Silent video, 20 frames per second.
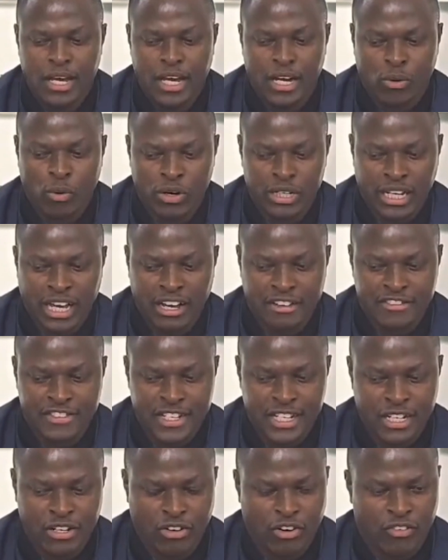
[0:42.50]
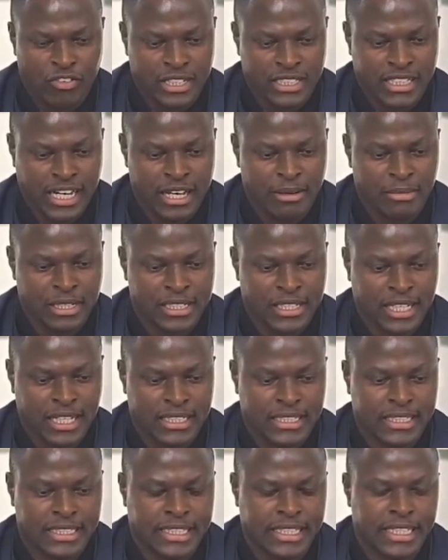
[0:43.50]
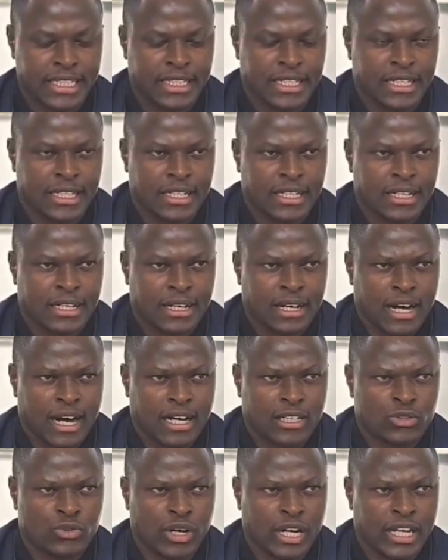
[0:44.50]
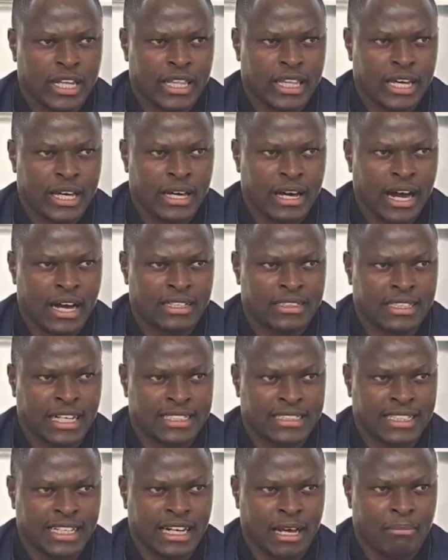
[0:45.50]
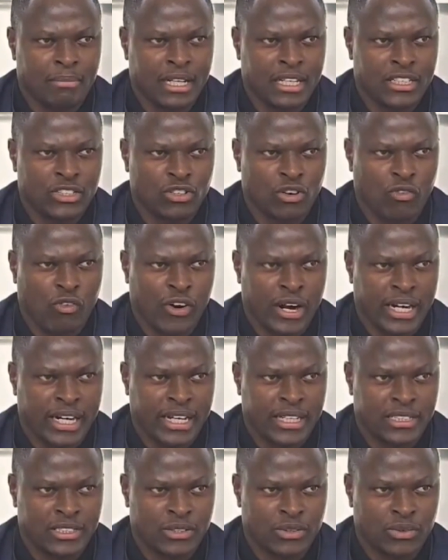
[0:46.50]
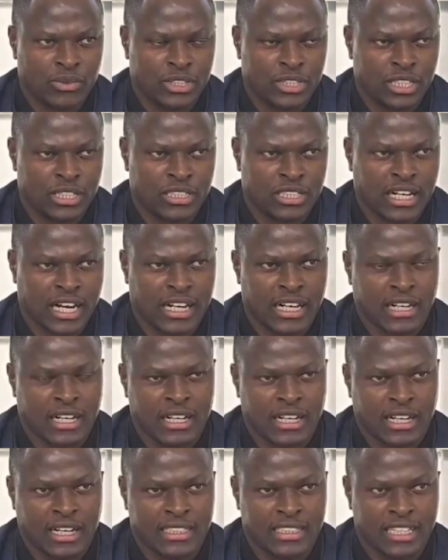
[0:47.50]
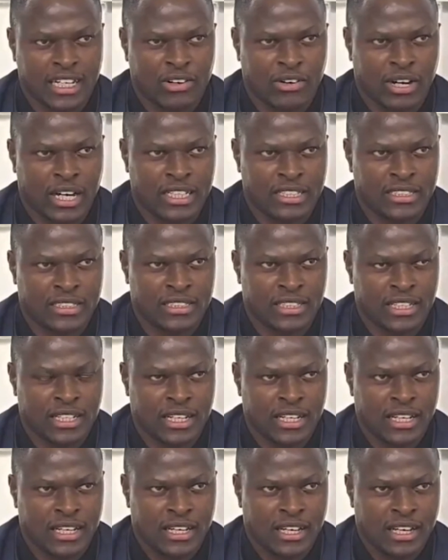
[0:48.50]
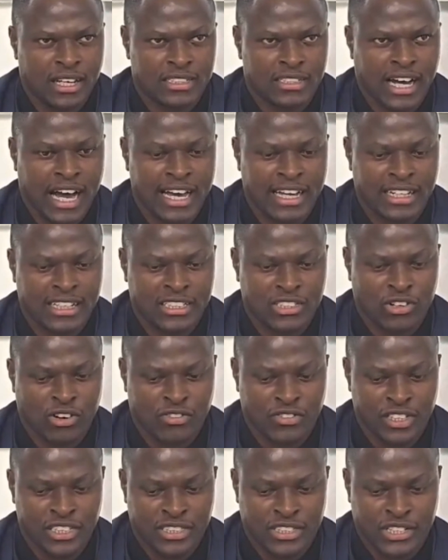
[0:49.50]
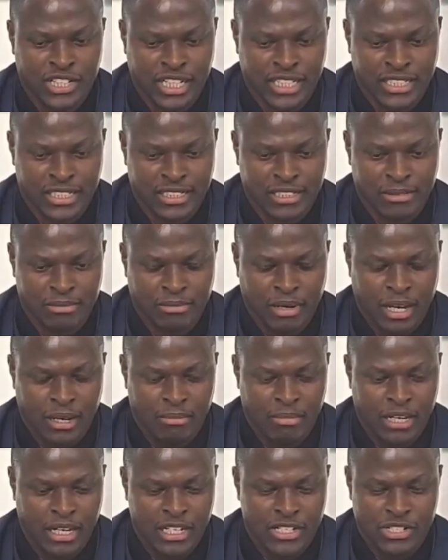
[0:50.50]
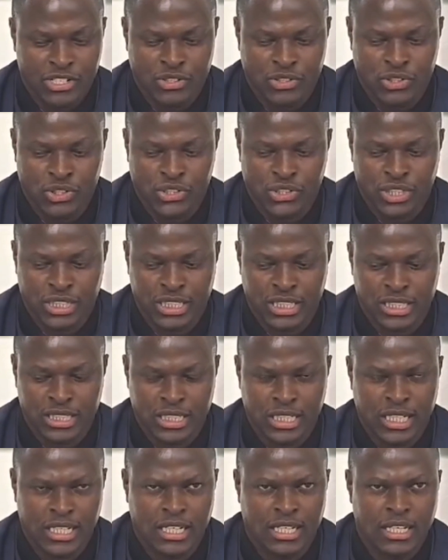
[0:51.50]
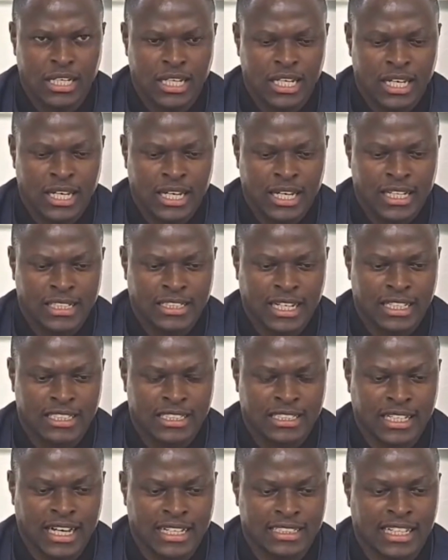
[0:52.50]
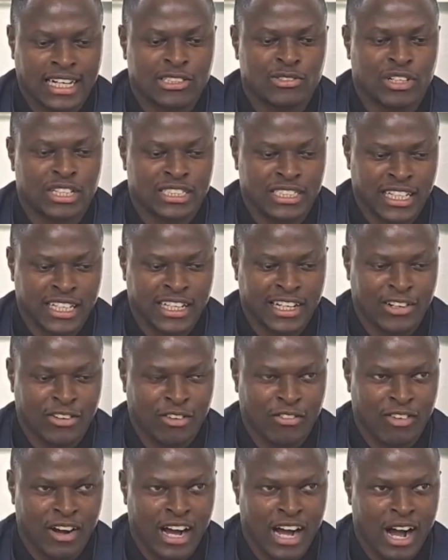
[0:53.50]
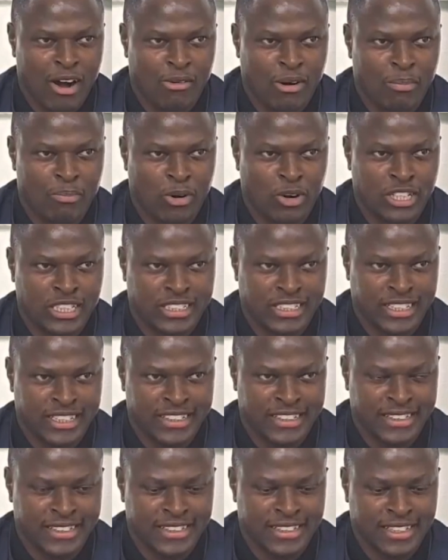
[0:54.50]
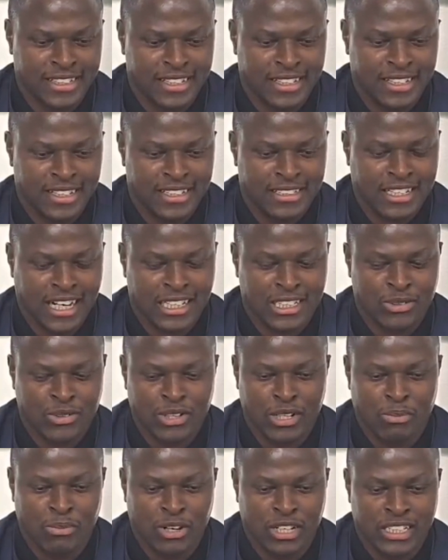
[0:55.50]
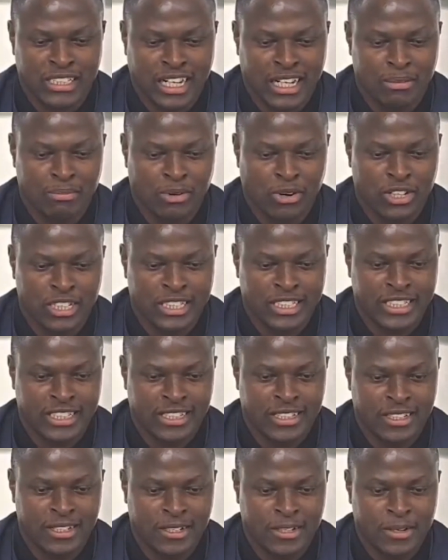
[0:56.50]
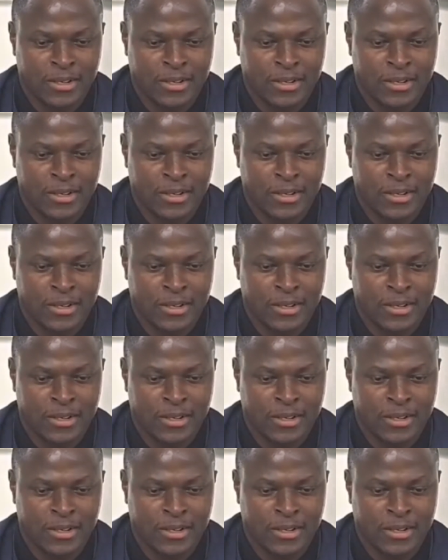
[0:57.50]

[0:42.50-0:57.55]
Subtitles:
And what I have seen over time is that actually the unsustainability of our debt, which is currently categorized as high risk of distress by many institutions, is that it has actually taken over our policies, starting with the monetary policy.